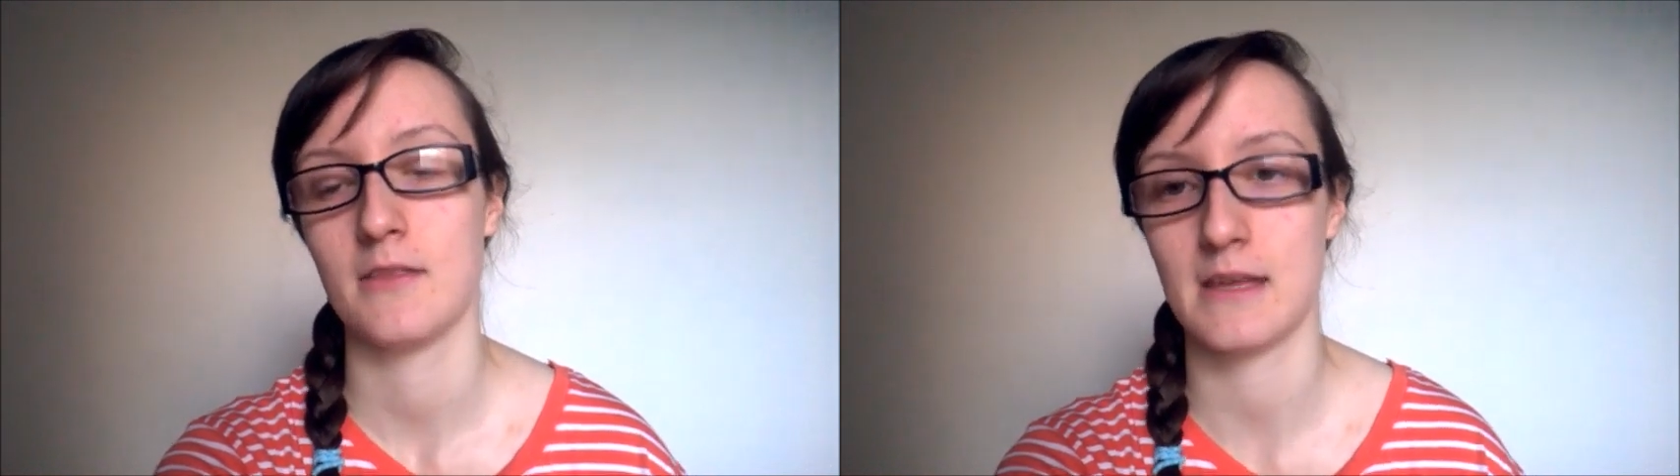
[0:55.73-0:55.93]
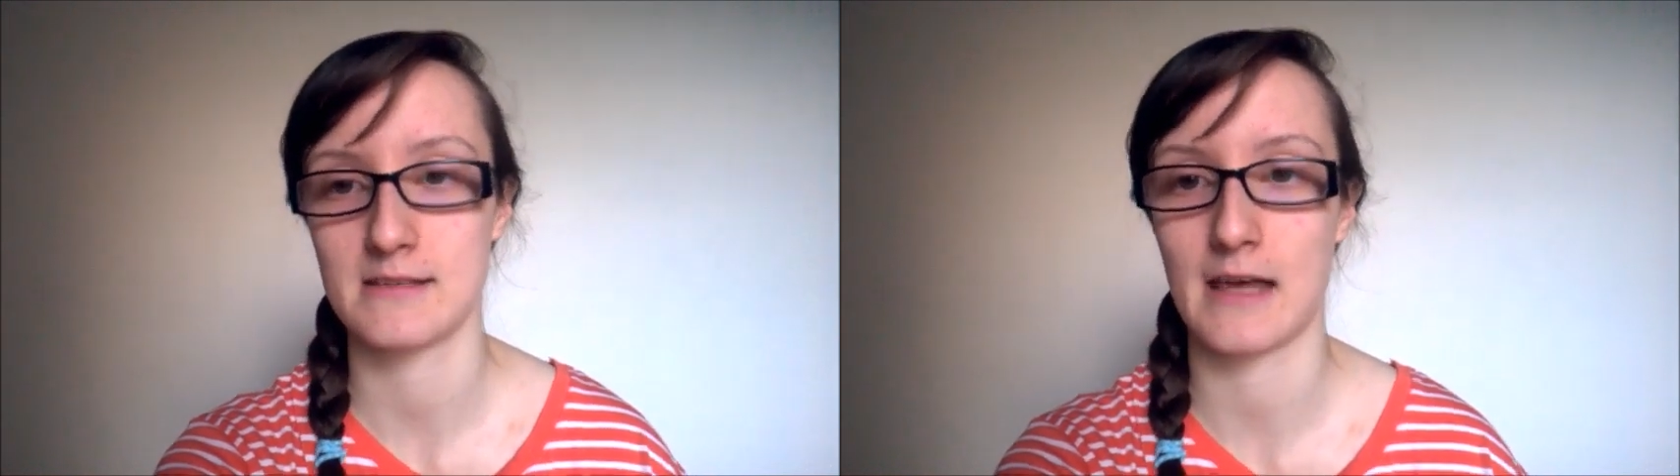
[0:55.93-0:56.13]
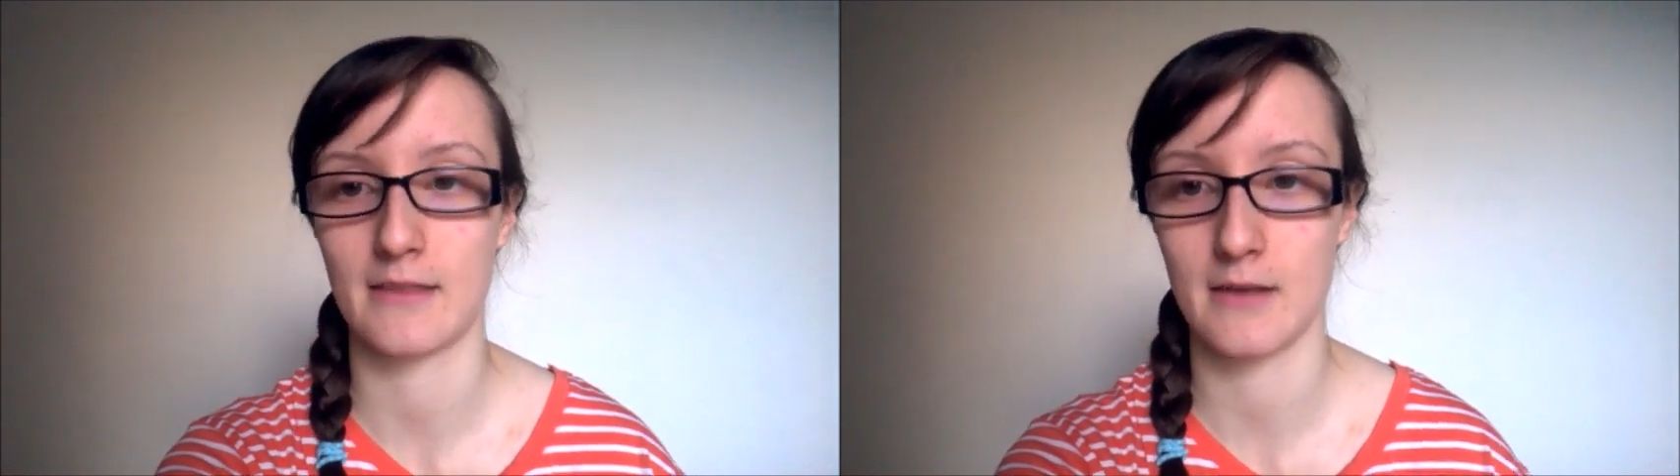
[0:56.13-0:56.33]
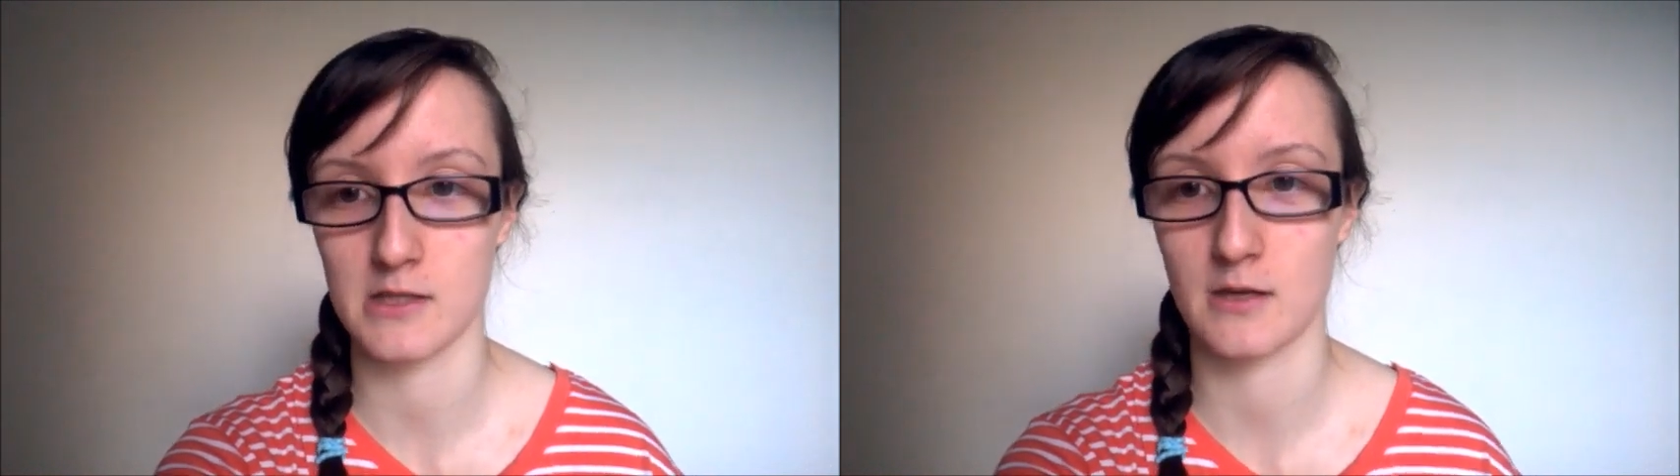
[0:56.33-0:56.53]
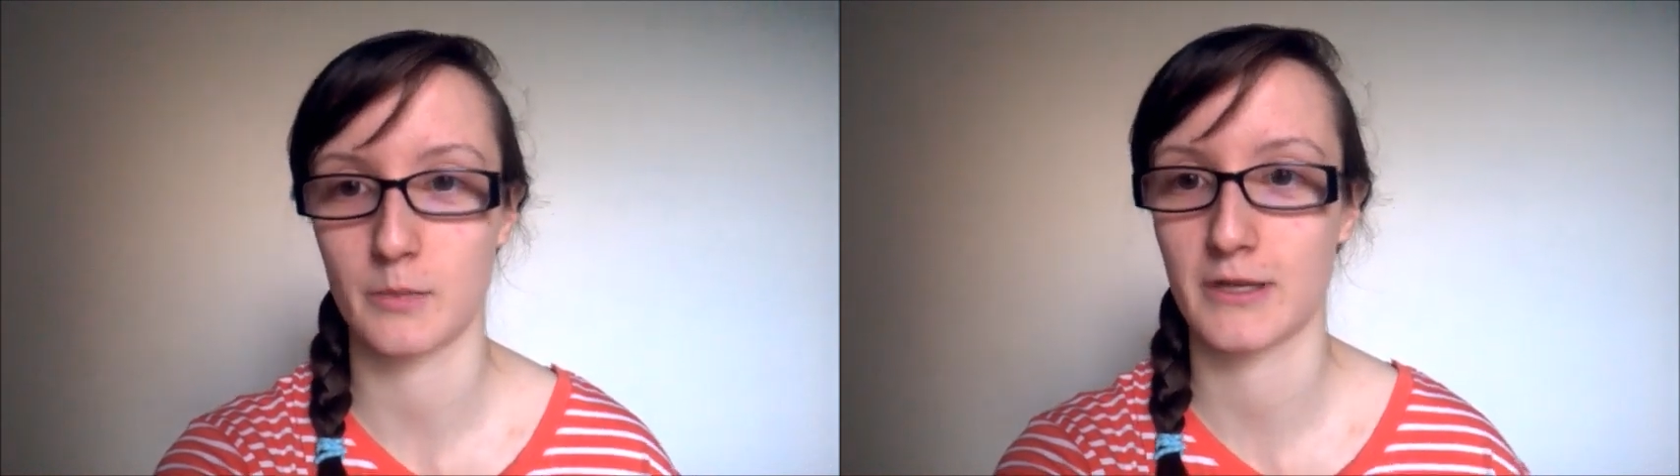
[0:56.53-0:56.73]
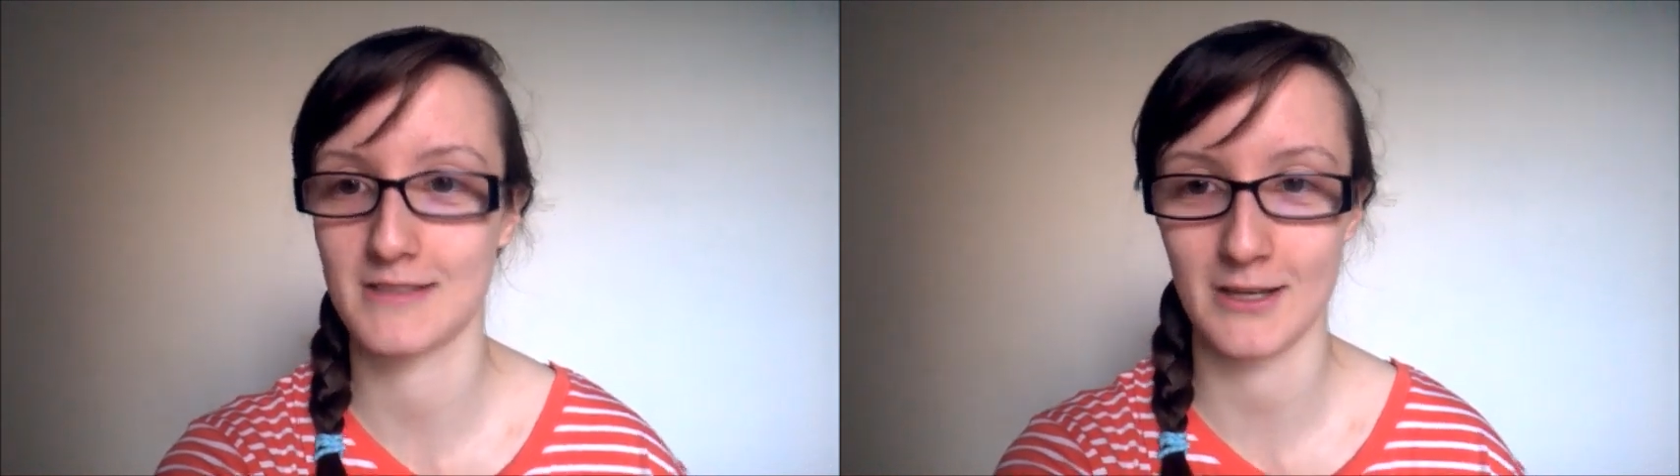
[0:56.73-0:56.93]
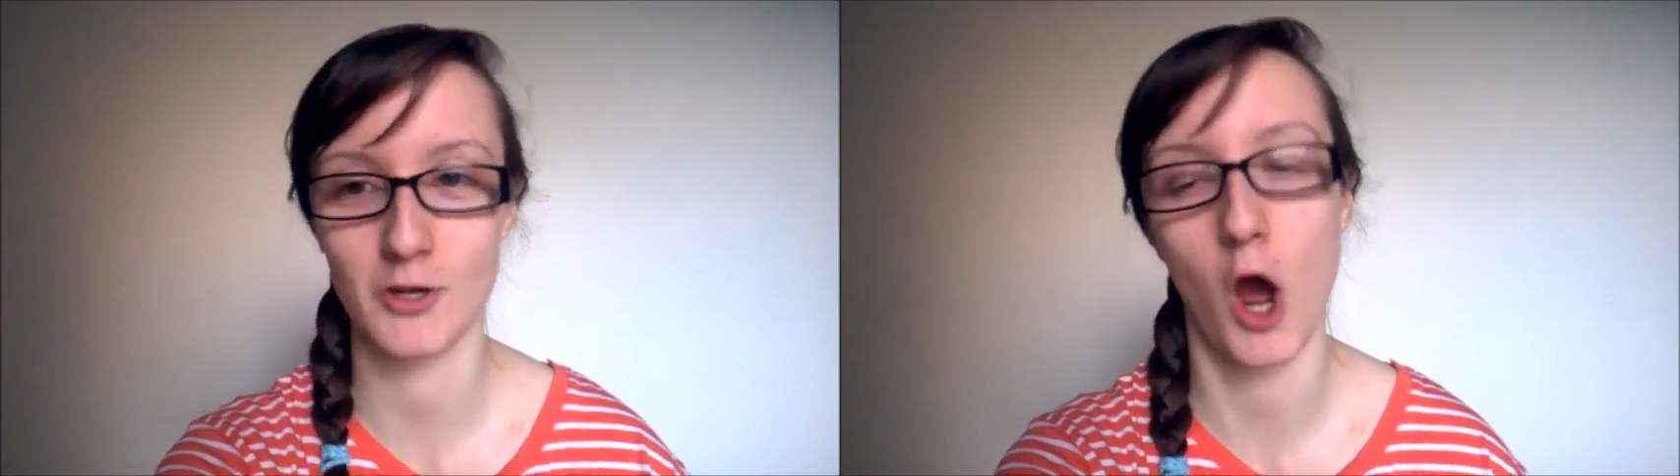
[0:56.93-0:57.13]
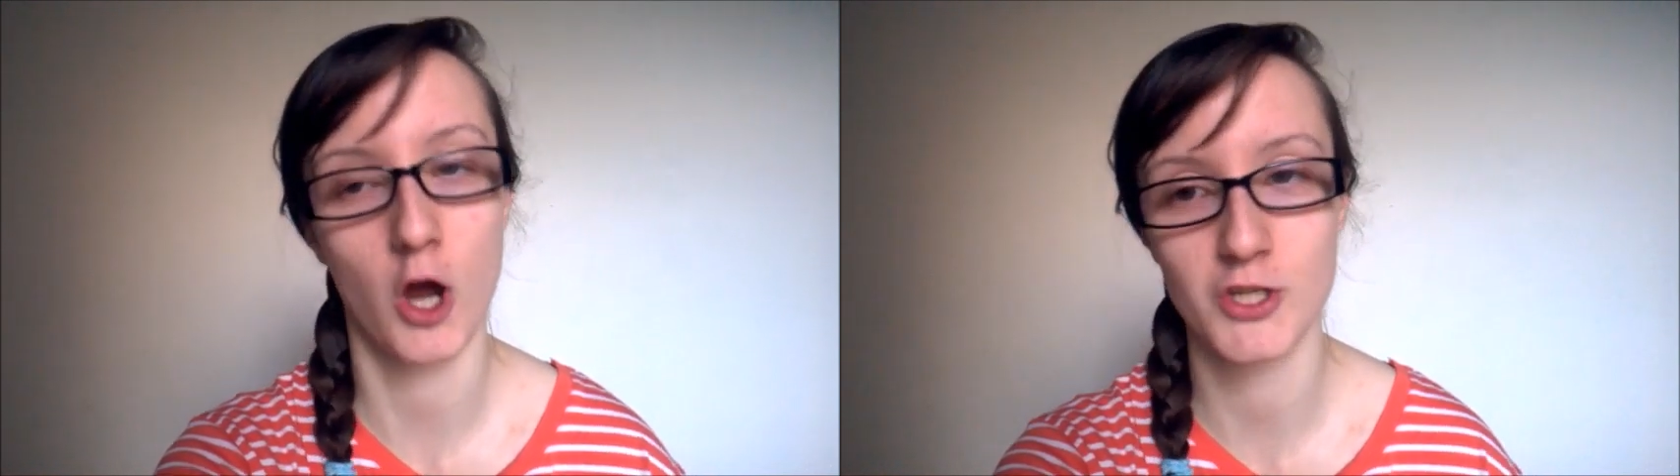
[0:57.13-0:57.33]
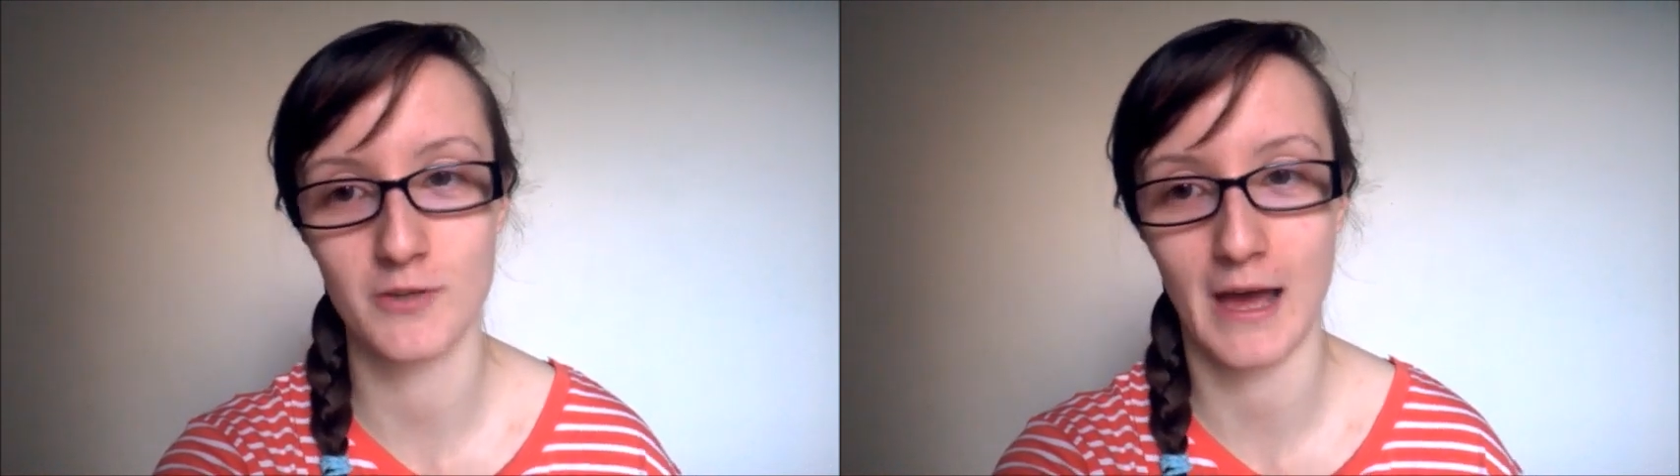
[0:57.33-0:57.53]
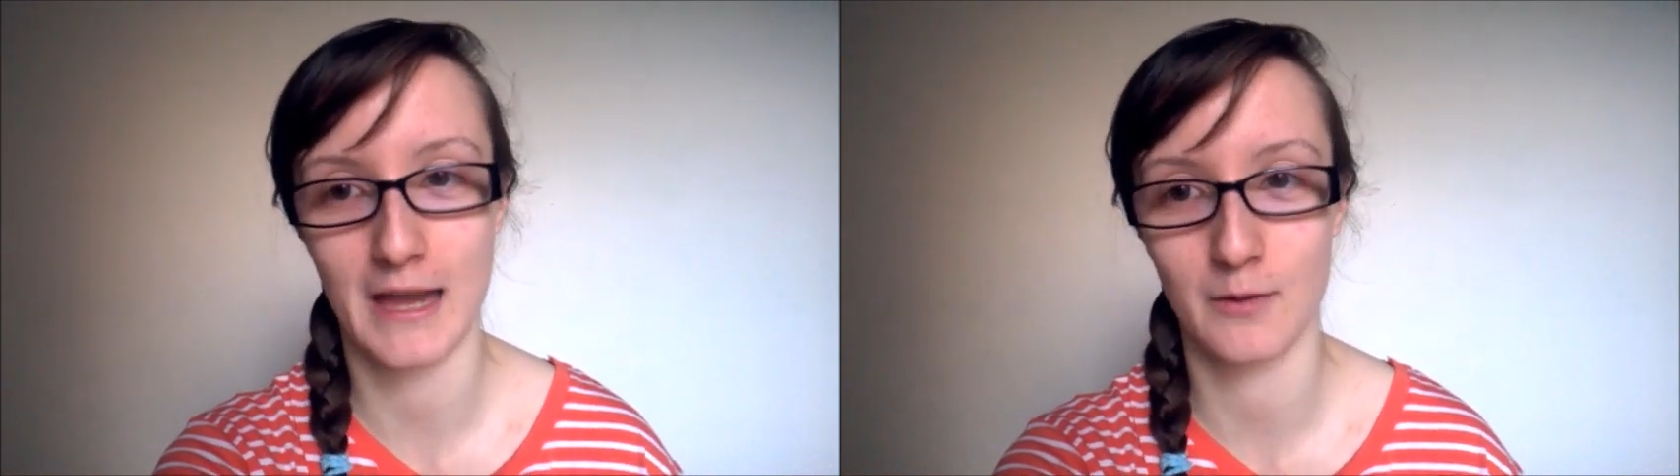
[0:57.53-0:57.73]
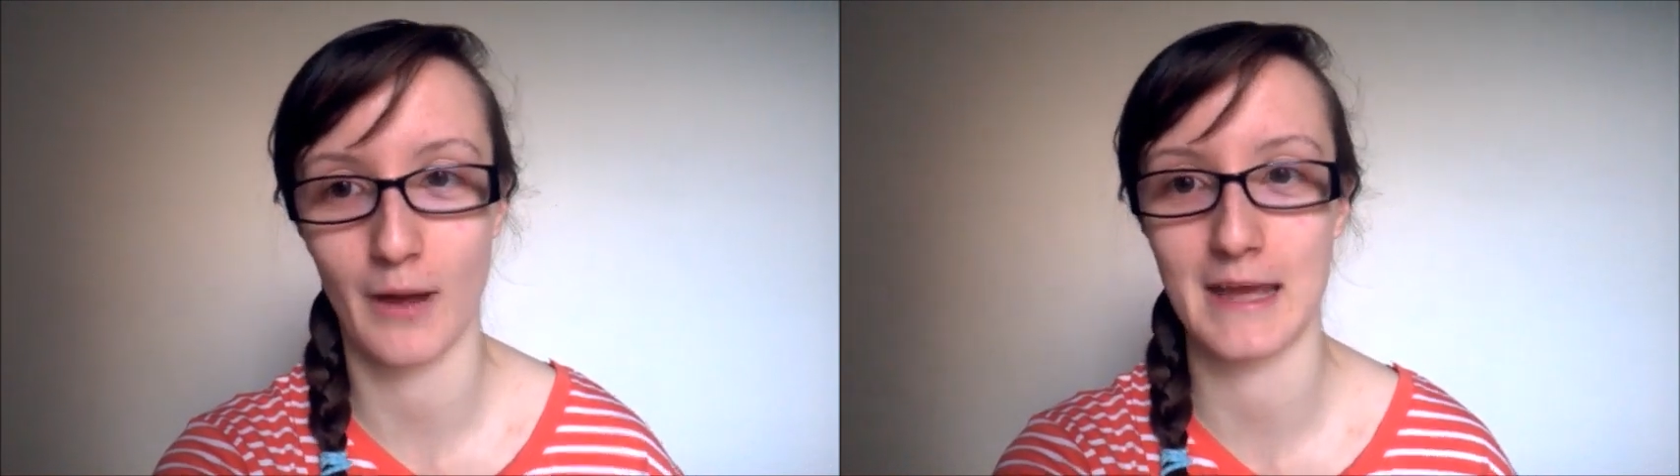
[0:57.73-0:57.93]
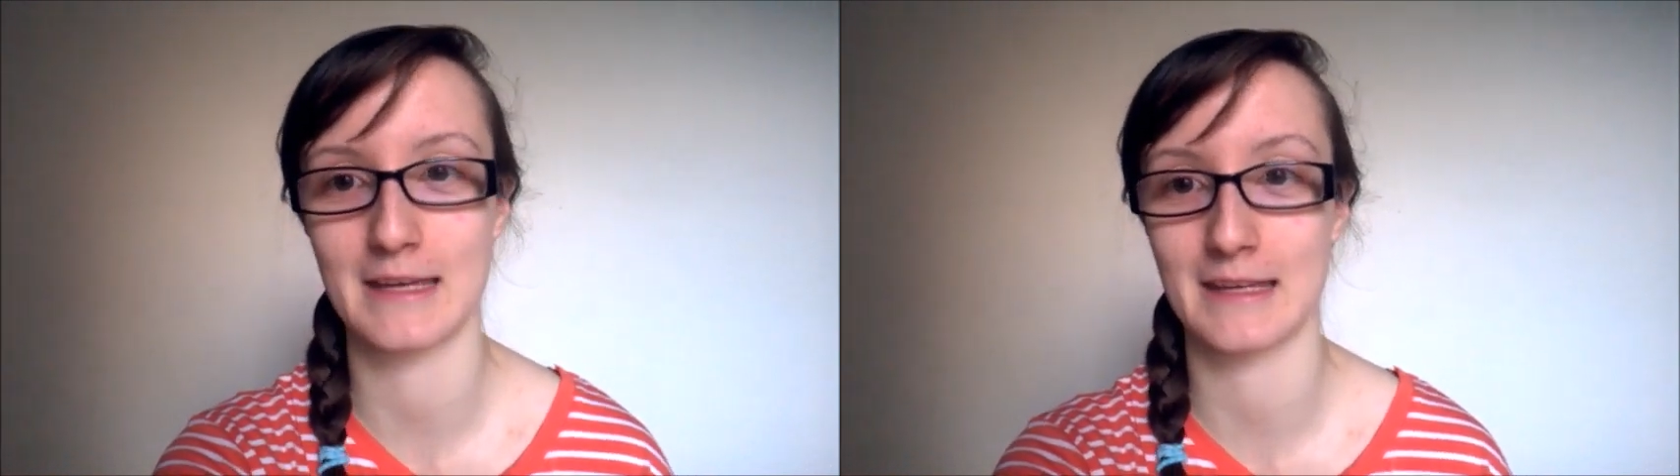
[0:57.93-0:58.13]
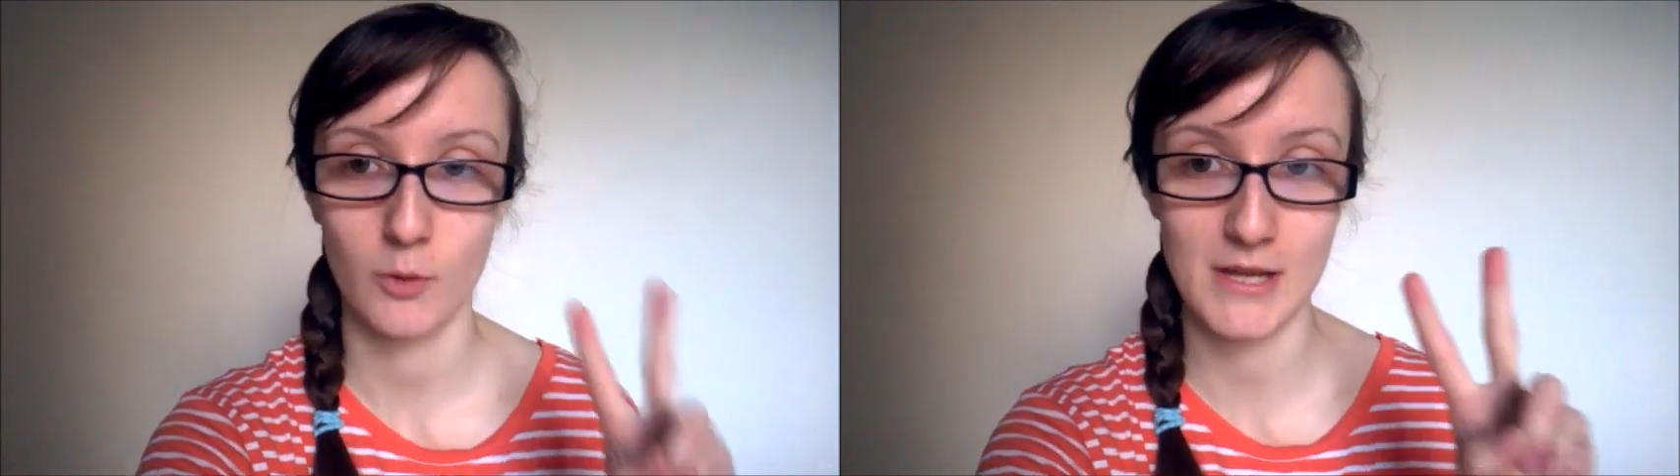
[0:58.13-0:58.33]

this, that, and the other, because they're going to ask you that anyway.